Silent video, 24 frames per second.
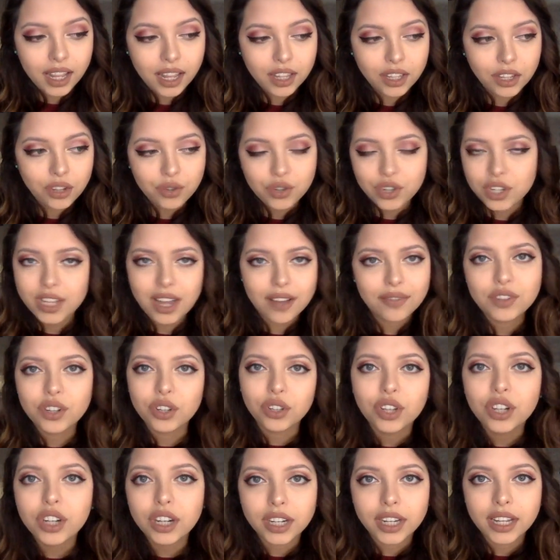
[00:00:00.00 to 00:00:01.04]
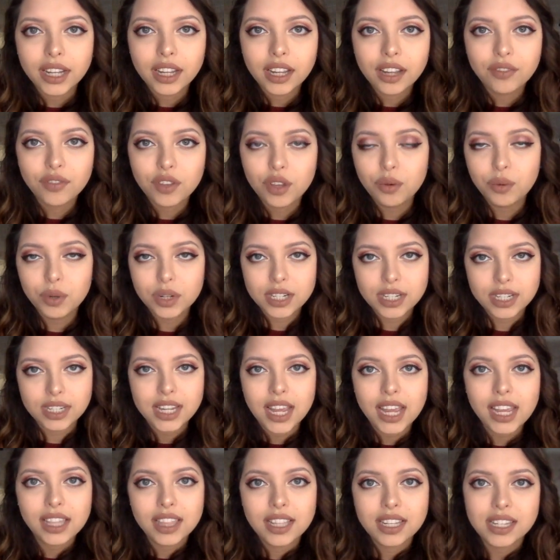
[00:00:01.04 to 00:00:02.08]
you just have to learn it. If you were to
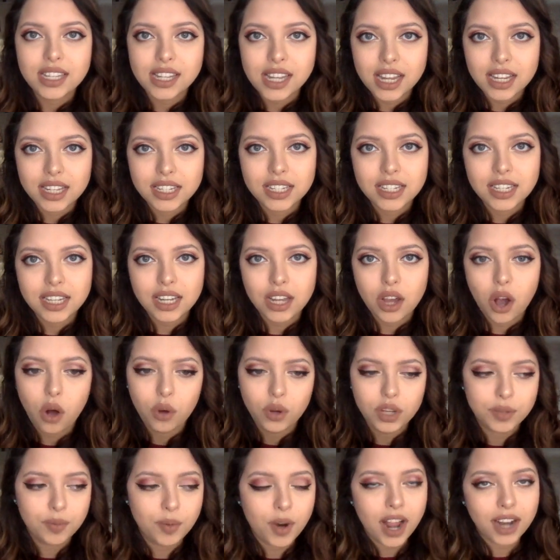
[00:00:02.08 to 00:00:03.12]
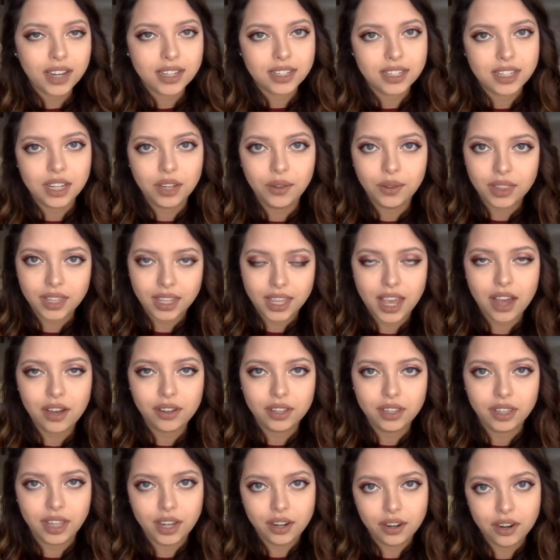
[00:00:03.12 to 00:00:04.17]
take the DAT, always practicing with the
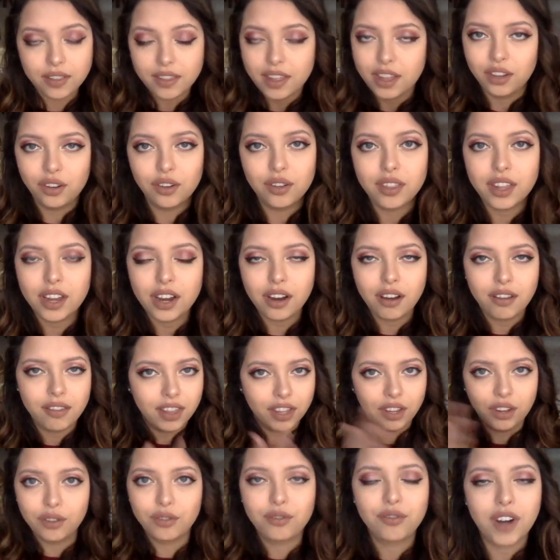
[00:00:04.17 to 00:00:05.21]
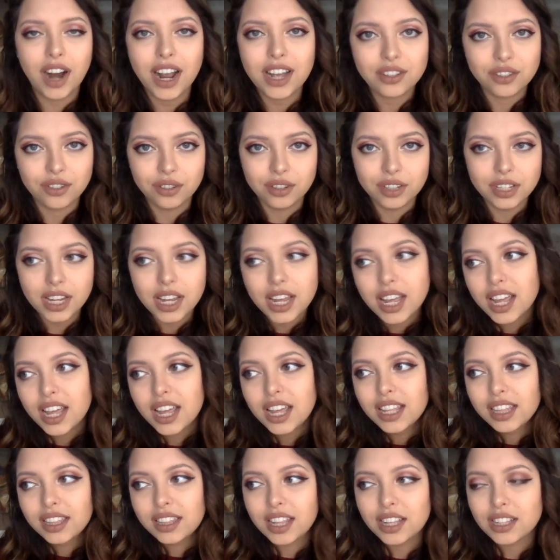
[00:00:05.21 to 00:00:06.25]
calculator, and then you're there and then you're frazzled,
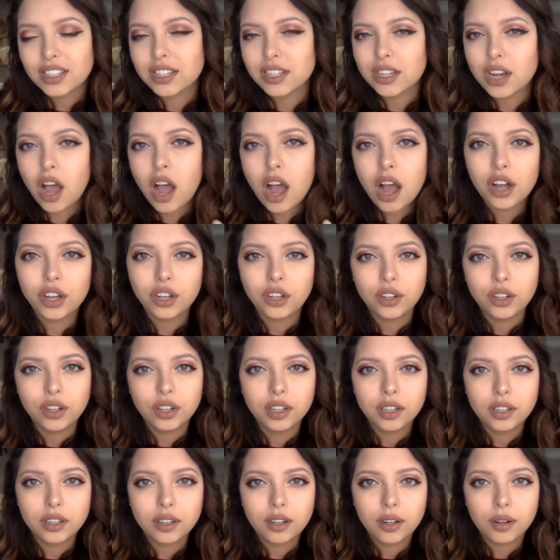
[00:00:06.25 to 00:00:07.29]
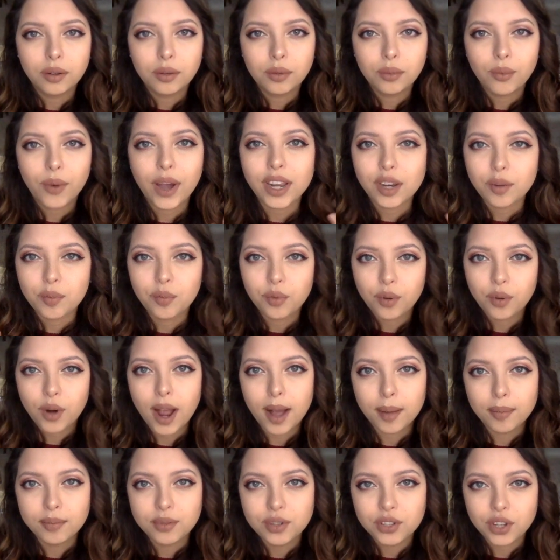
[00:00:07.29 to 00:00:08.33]
that's not a good way to
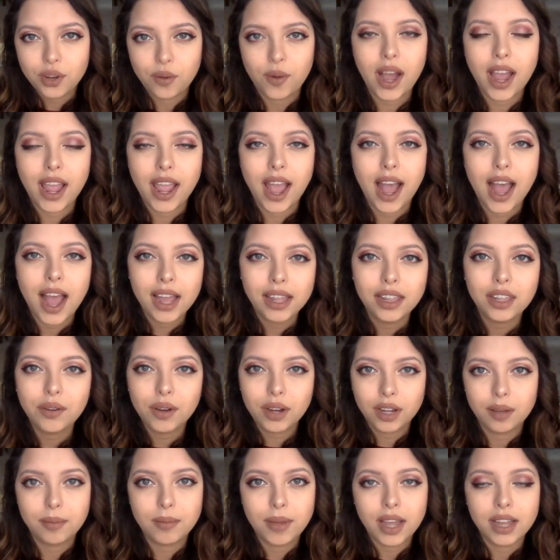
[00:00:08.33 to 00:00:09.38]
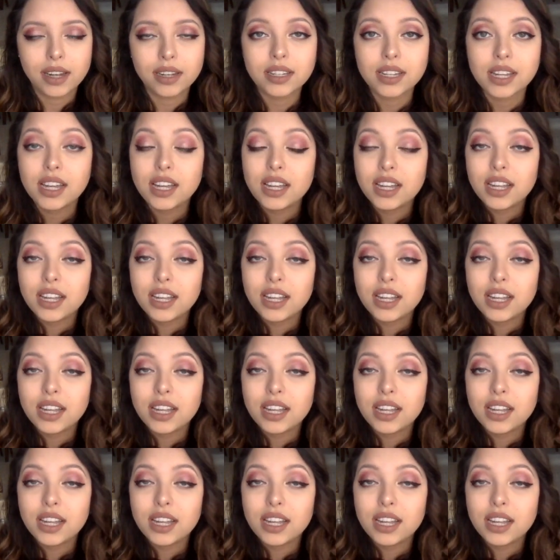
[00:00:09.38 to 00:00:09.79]
prep. So I highly recommend